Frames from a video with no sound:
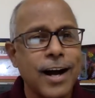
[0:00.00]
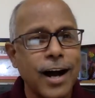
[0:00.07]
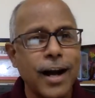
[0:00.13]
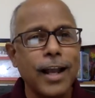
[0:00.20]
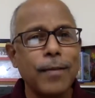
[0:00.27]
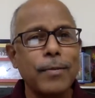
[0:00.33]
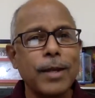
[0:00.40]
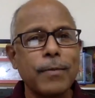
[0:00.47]

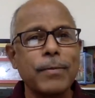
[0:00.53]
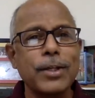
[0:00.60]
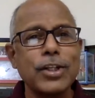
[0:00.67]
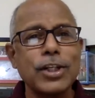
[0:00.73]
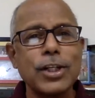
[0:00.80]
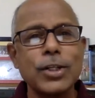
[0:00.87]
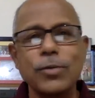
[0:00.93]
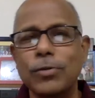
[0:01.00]
I am on a
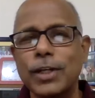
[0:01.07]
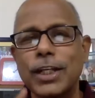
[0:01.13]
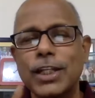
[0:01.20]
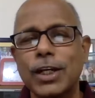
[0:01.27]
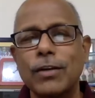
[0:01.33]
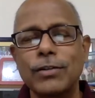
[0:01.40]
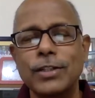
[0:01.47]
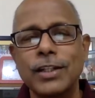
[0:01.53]
mission to
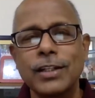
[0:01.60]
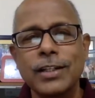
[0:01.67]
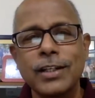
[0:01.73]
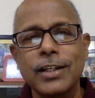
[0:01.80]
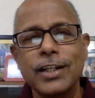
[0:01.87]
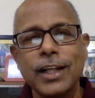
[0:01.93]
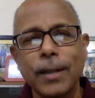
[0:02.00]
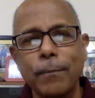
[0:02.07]
reach out
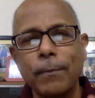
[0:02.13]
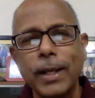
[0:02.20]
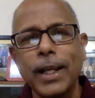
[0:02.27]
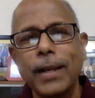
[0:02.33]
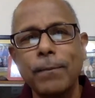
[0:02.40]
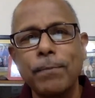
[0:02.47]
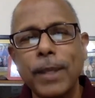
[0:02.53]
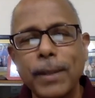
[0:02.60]
to a
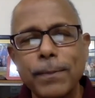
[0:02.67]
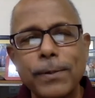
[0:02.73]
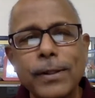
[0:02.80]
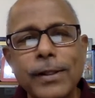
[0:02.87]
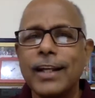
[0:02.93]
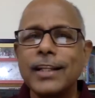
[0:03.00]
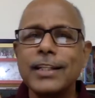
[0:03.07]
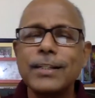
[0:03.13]
million
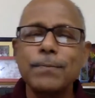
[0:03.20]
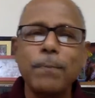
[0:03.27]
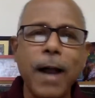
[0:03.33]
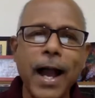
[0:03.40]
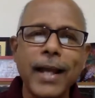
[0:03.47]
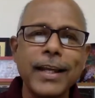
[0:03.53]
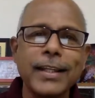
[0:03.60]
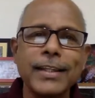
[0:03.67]
people,
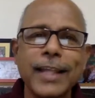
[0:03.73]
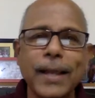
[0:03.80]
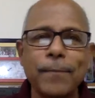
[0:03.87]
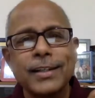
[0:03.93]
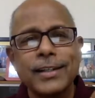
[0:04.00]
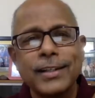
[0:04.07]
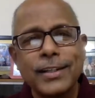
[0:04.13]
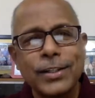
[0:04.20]
inspiring
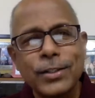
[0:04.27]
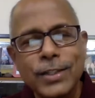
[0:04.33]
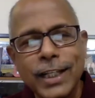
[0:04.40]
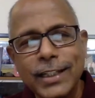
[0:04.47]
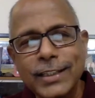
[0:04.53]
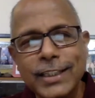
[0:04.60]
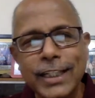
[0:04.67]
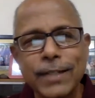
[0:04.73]
them to
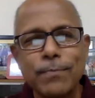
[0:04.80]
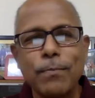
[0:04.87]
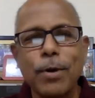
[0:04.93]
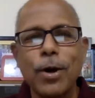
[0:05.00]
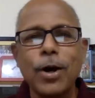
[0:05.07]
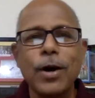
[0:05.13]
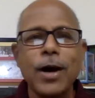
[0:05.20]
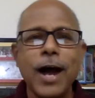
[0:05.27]
succeed
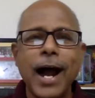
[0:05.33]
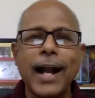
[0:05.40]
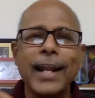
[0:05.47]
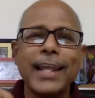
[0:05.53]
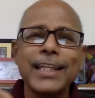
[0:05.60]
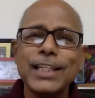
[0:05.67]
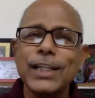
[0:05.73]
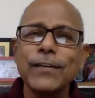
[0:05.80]
more
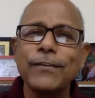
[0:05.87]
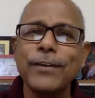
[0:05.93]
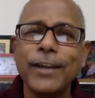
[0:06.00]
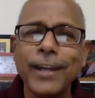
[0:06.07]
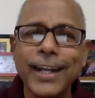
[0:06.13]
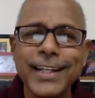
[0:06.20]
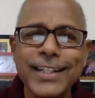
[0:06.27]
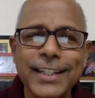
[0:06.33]
and achieve
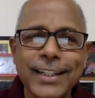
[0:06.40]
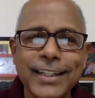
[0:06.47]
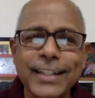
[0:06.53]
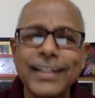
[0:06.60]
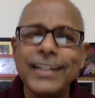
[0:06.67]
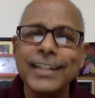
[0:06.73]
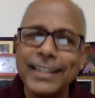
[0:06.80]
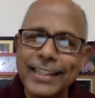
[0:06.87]

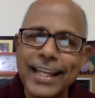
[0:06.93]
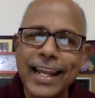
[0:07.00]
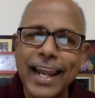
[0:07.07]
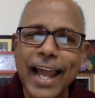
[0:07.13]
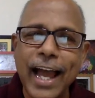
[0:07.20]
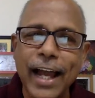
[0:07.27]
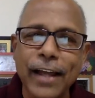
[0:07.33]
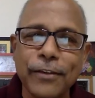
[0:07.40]
greater in their
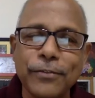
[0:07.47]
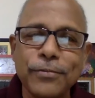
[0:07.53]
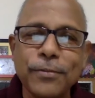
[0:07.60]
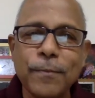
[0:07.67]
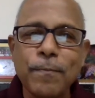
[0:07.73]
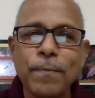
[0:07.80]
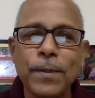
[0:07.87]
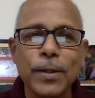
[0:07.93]

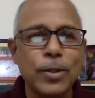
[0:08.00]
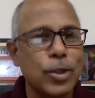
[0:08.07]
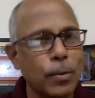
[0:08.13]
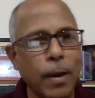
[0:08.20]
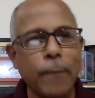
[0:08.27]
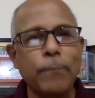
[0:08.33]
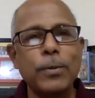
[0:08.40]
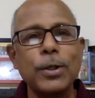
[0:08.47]
life. Through
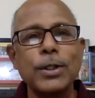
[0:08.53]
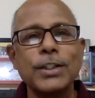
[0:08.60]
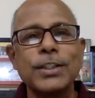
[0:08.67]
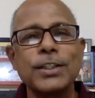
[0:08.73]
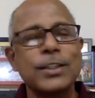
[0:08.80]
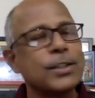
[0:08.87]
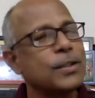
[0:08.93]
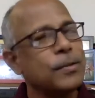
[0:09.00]
my
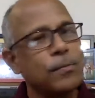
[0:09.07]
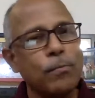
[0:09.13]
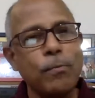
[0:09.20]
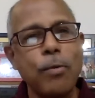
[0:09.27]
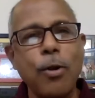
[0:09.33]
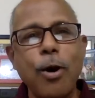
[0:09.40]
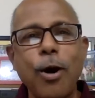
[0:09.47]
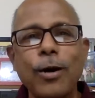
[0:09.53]
books,
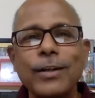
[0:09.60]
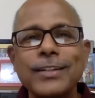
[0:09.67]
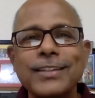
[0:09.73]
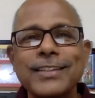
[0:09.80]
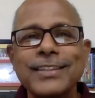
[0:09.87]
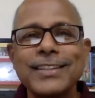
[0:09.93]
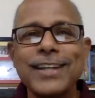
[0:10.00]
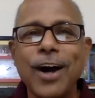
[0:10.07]

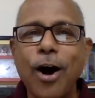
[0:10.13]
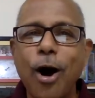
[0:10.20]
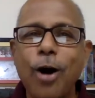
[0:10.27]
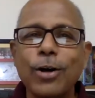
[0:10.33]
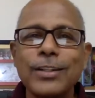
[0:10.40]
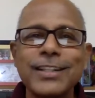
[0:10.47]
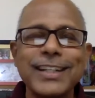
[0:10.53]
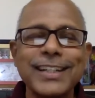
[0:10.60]
blogs,
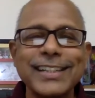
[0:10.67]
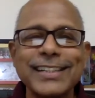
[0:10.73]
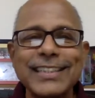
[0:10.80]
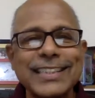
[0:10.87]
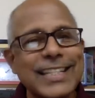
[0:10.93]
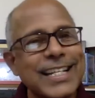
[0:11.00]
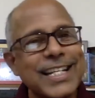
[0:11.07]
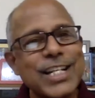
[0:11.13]

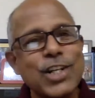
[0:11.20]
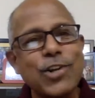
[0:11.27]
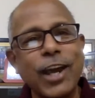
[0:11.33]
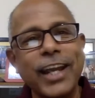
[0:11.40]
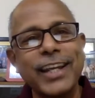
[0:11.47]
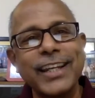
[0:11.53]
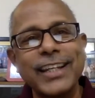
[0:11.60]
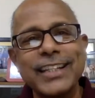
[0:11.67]
articles,
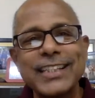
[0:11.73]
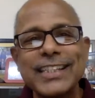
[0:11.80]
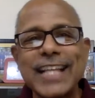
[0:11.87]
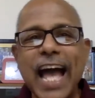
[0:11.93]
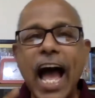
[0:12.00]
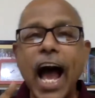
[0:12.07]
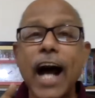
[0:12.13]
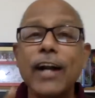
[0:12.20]

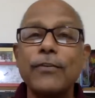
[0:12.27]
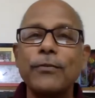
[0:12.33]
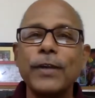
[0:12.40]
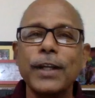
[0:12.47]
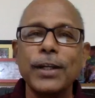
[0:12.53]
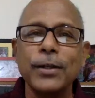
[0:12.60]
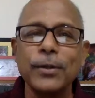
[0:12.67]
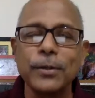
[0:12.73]
trainings, and
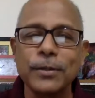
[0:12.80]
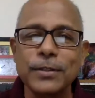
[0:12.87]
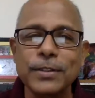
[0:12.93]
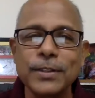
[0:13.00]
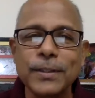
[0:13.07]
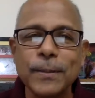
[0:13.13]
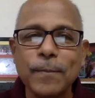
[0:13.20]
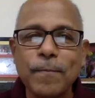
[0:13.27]
videos.